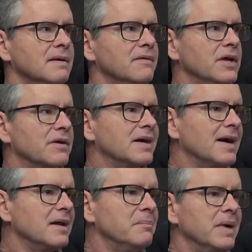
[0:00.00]
they're
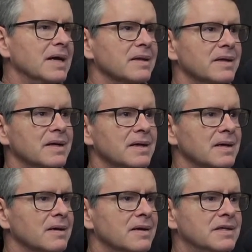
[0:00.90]
kind of mailing it
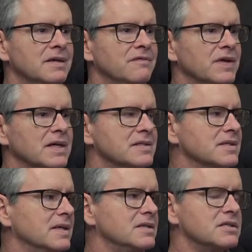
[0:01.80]
in on defense,
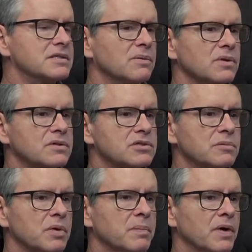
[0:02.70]
and they just don't look
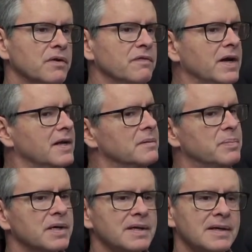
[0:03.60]
super motivated.
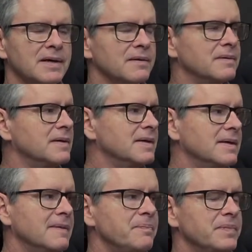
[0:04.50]
But,
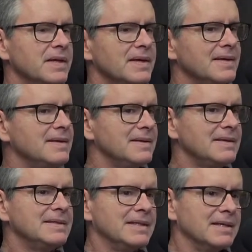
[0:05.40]

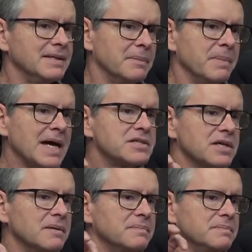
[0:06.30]
the
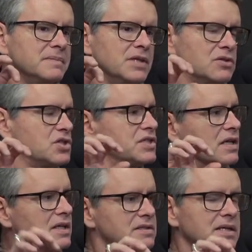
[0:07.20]
matchup, they're
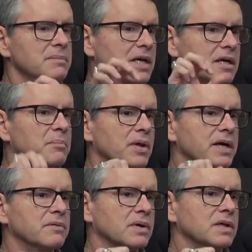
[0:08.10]
still a team that can play
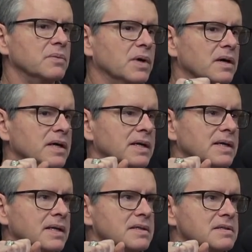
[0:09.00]
really well.
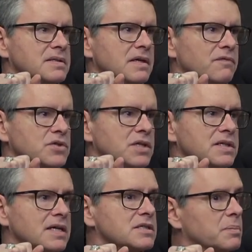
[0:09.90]
And if Virginia
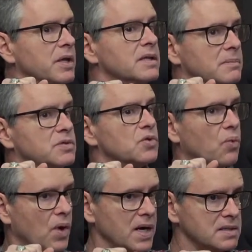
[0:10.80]
Tech has to play them
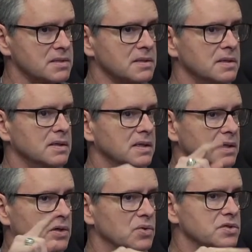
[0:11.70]
twice in
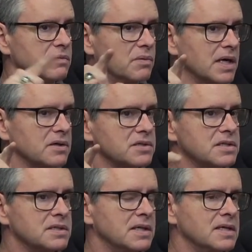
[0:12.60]
the course of the regular
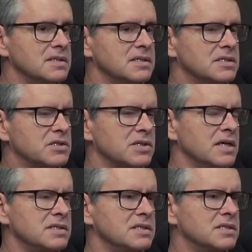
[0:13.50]
season, the
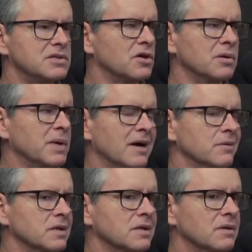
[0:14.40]
ACC tournament, I
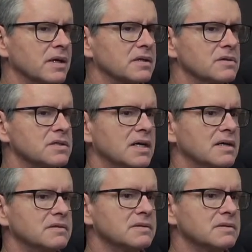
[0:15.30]
really don't like those odds.